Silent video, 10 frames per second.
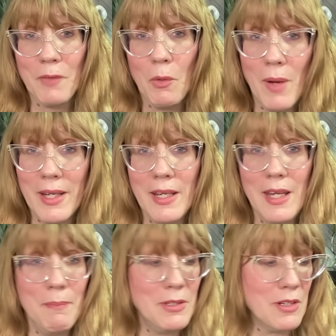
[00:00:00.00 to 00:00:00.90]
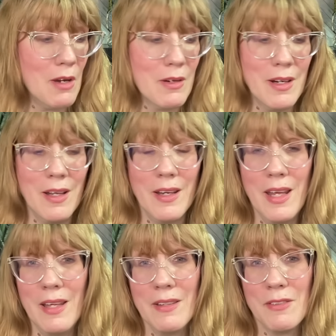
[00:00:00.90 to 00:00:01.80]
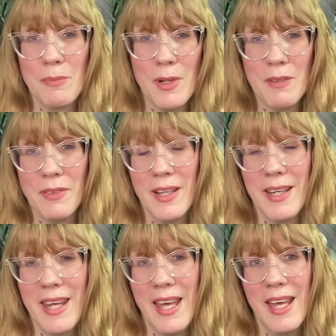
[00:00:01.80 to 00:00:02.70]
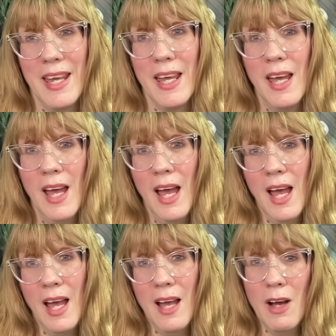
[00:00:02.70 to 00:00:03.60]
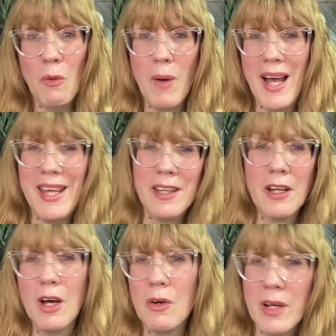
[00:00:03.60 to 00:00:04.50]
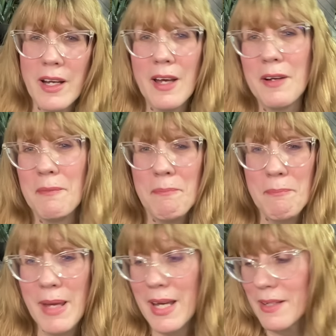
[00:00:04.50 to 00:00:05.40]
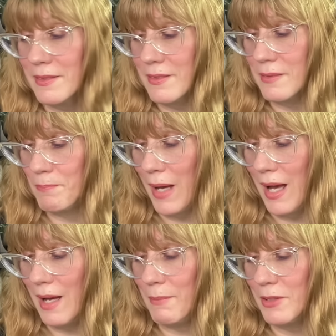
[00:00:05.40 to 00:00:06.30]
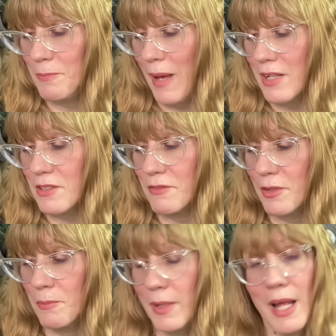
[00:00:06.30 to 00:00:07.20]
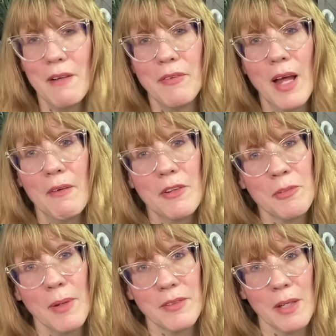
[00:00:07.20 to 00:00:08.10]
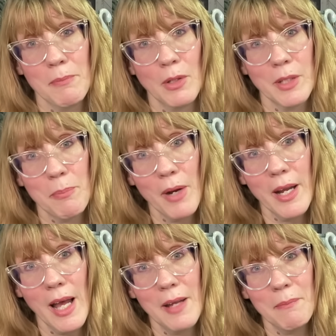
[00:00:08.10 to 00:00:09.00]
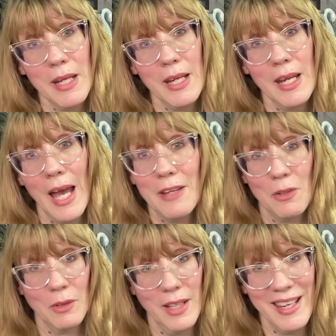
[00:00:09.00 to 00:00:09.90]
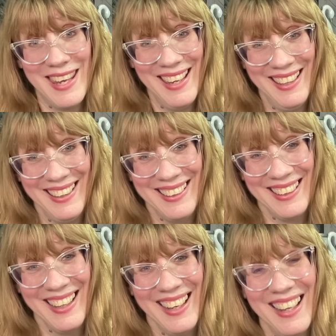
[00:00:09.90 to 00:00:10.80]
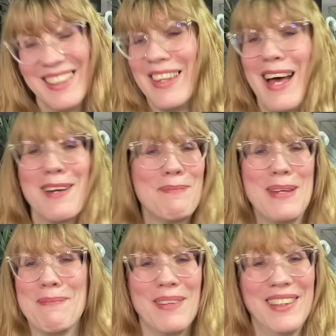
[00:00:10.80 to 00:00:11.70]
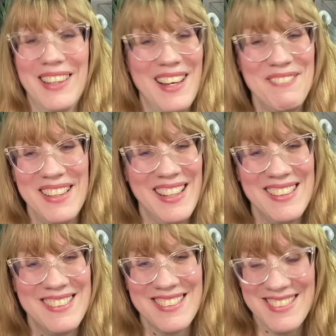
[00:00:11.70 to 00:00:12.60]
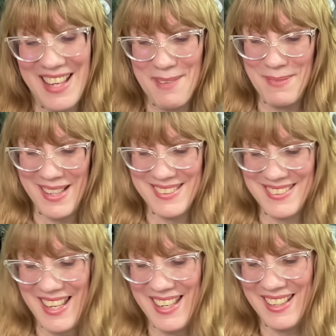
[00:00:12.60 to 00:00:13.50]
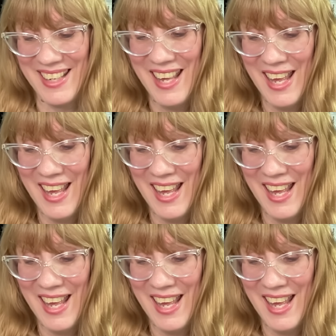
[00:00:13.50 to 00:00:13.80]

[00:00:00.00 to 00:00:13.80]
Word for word: Waikiki Beach Coconut is more of like a Hawaiian coconut mix. Bahamas Passion Fruit Banana Flower smells like moldy bread on me. I don't like it. A lot of people love it. It's just not my scent.